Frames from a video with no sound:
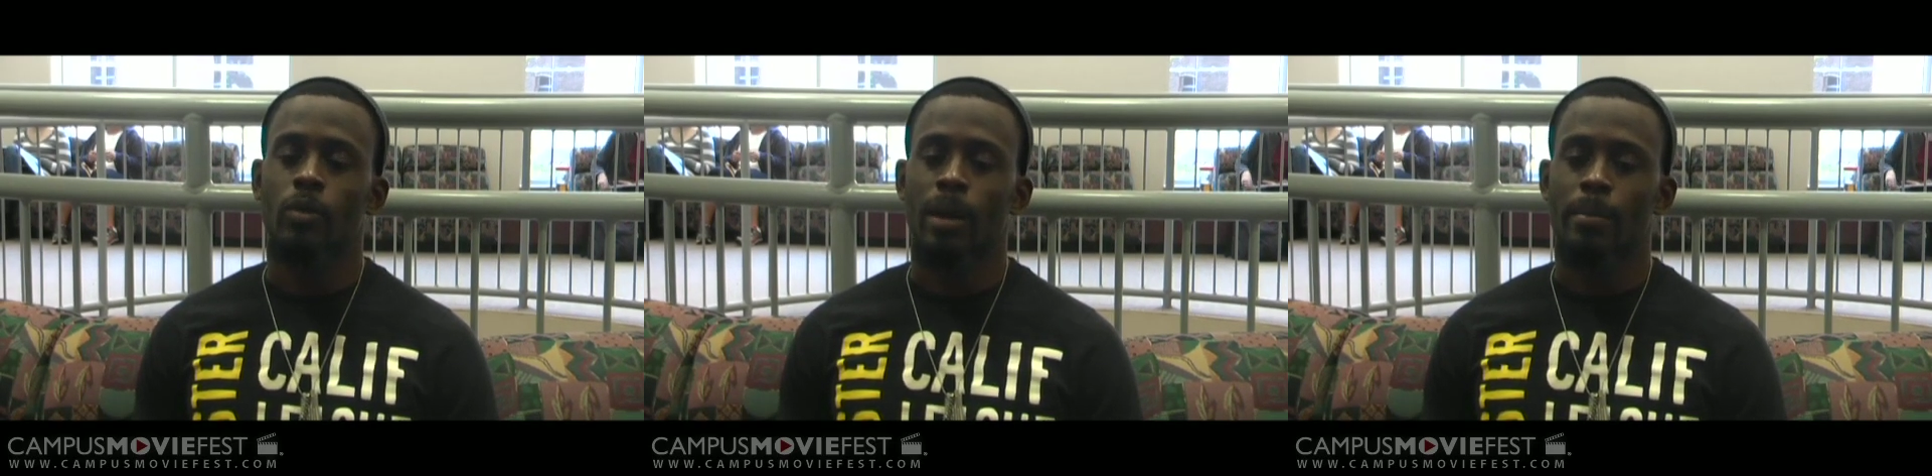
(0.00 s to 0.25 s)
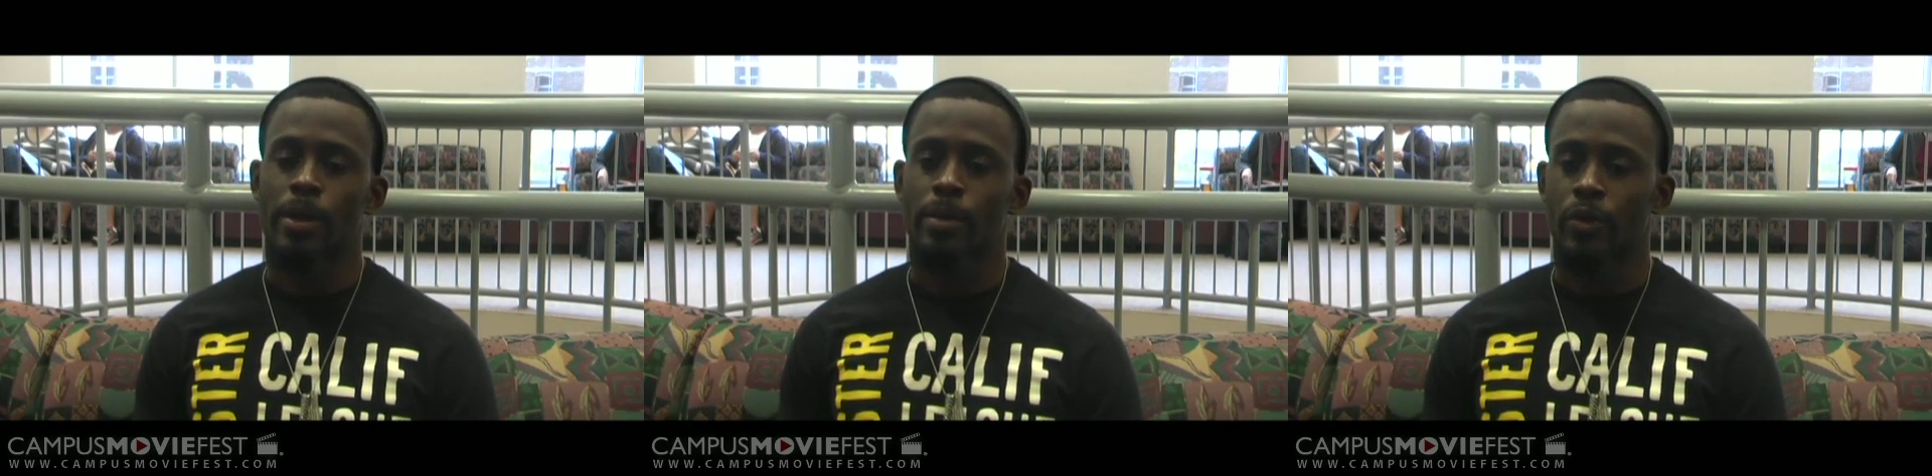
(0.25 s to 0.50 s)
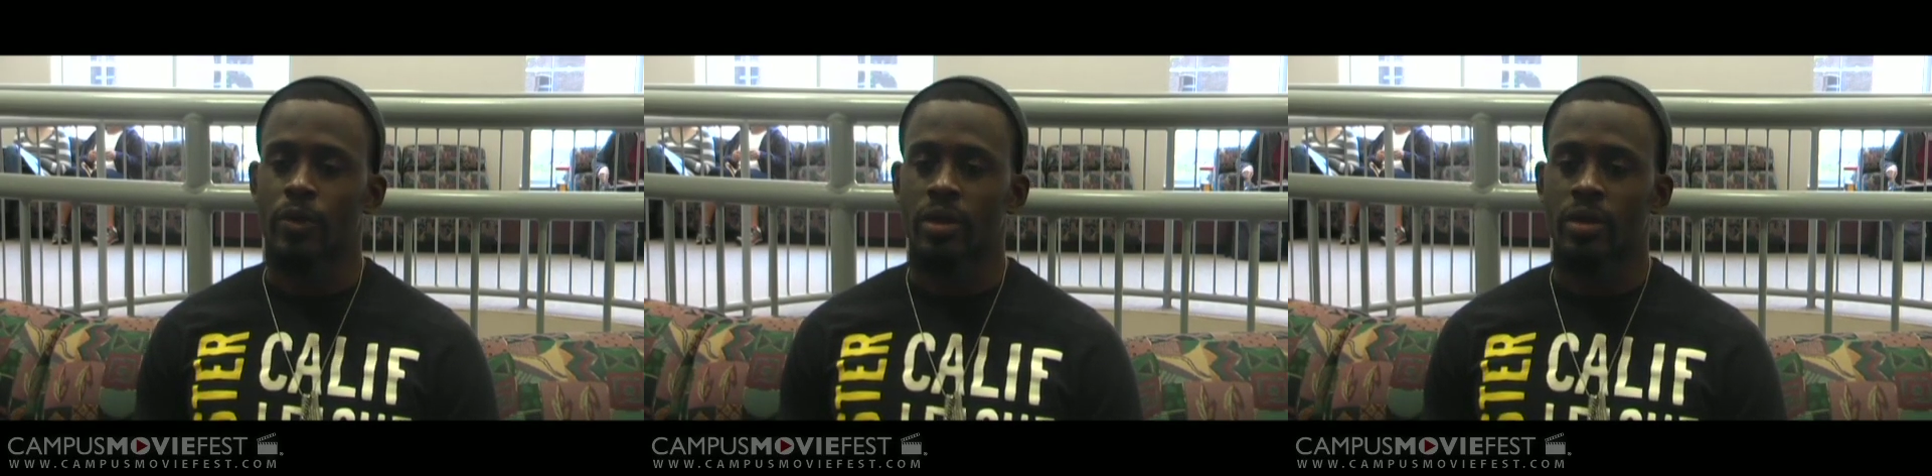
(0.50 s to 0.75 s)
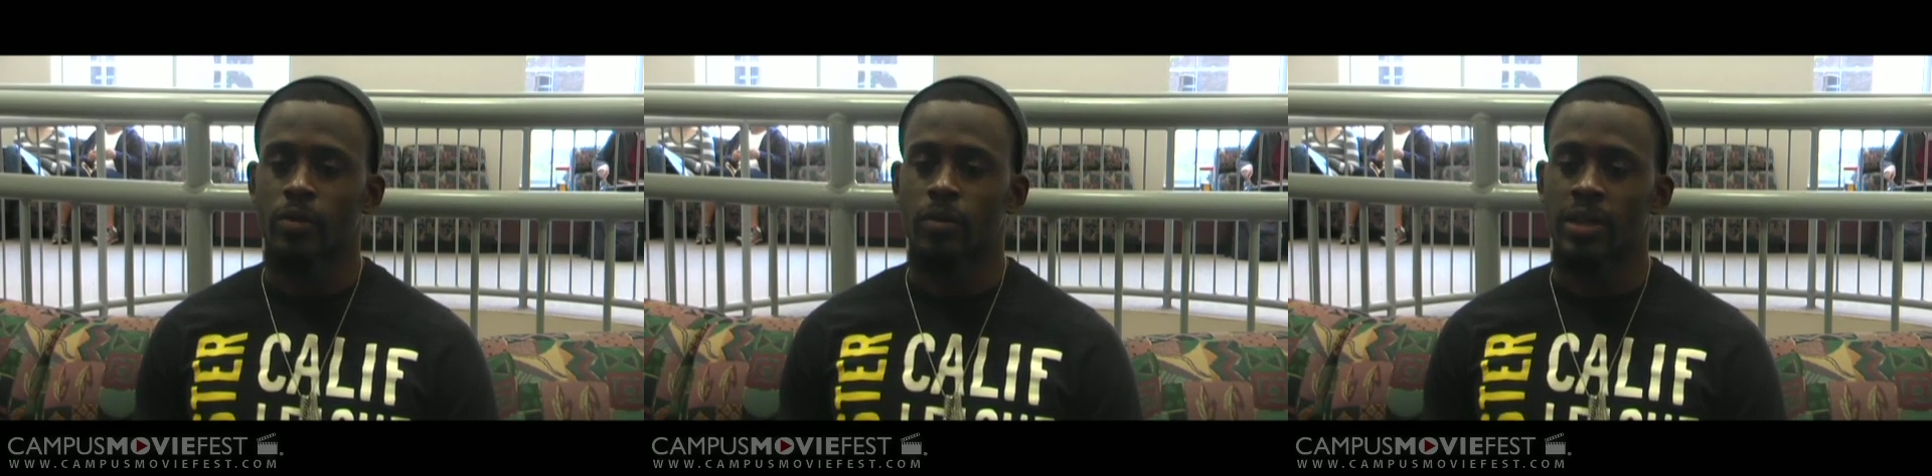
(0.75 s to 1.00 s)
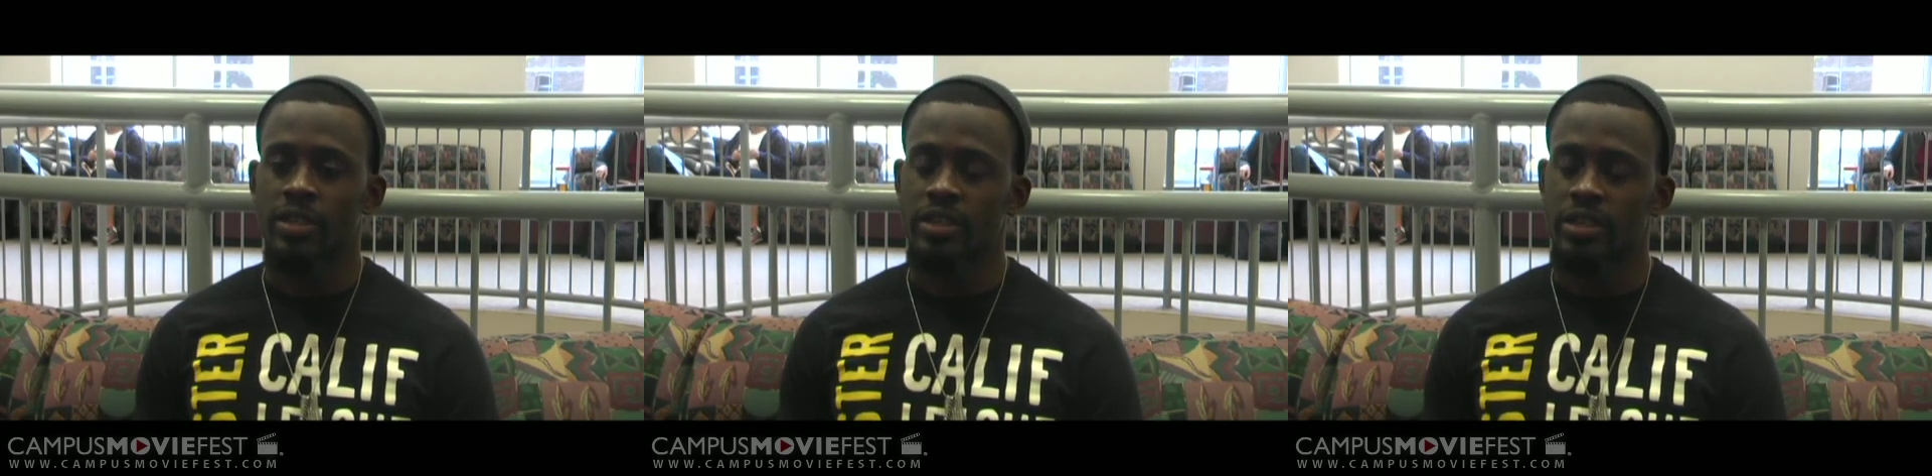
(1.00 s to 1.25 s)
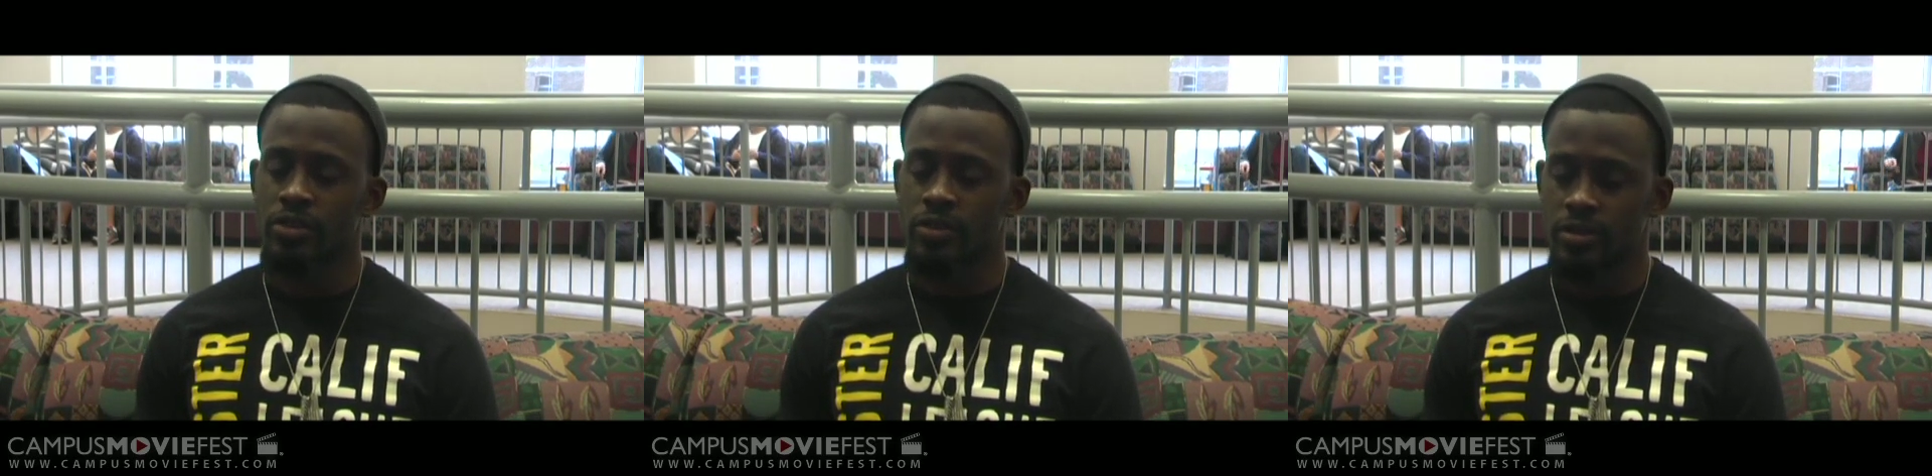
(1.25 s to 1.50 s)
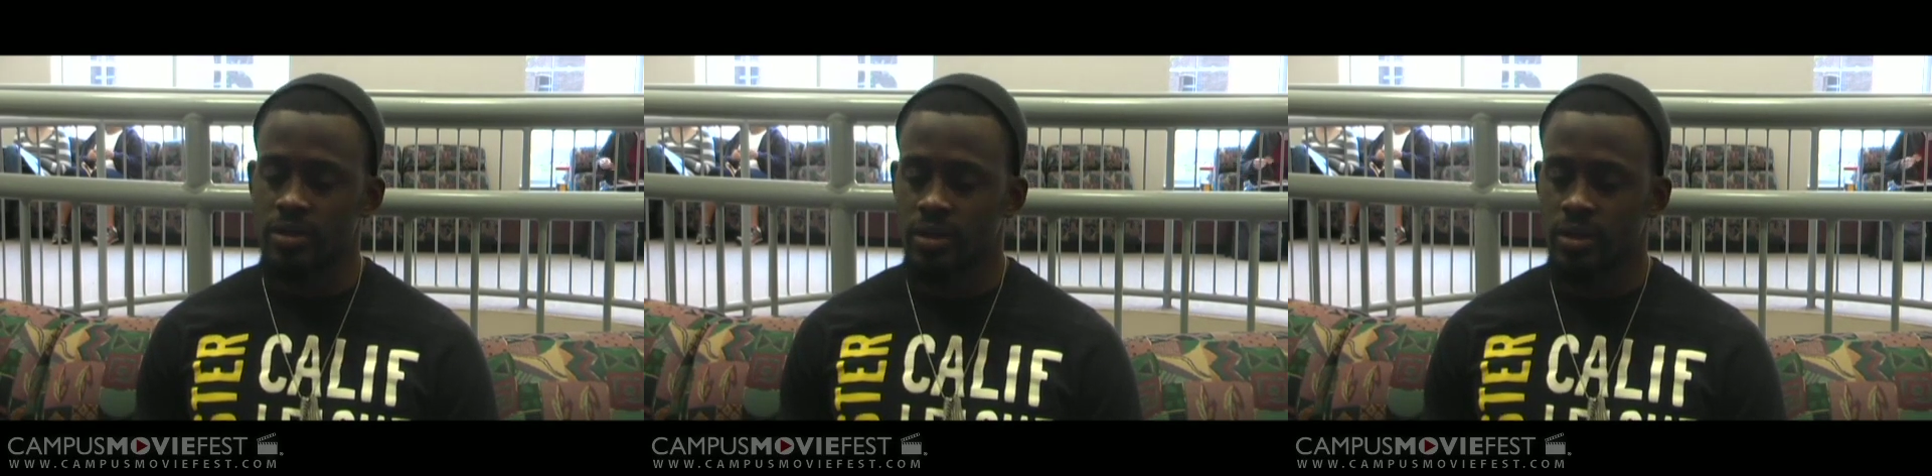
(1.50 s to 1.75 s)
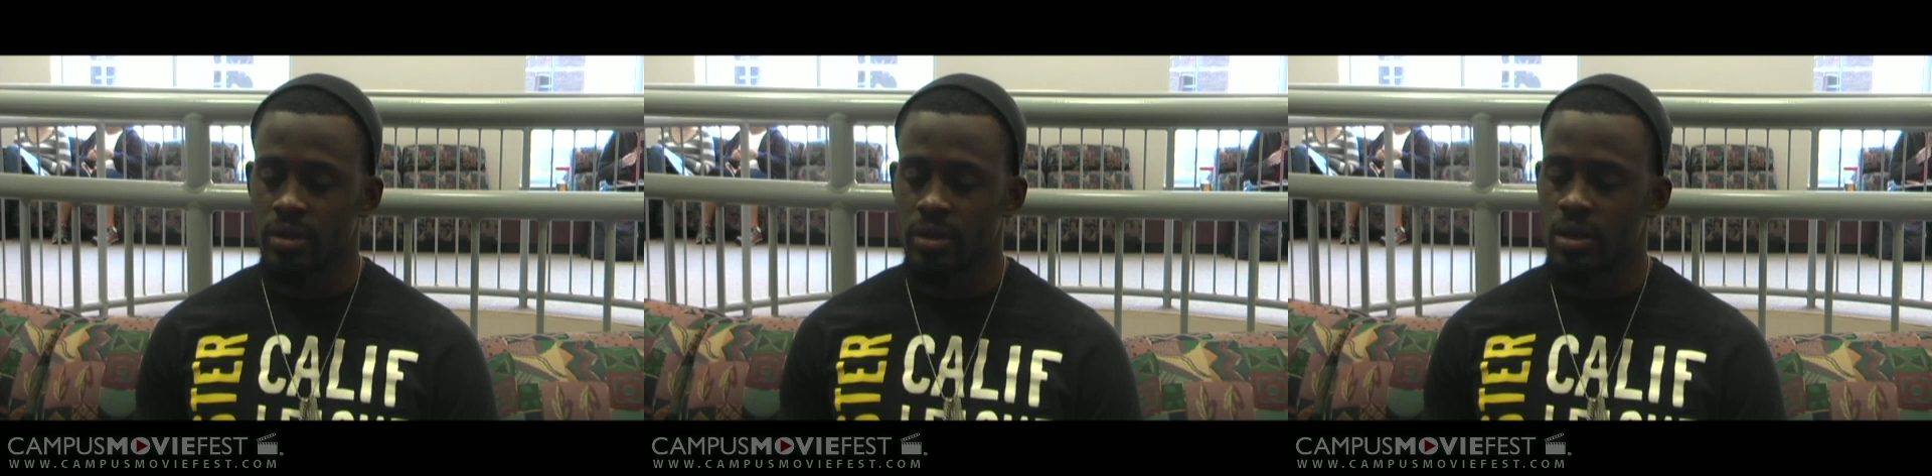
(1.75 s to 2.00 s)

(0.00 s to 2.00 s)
with my memory, my seizures.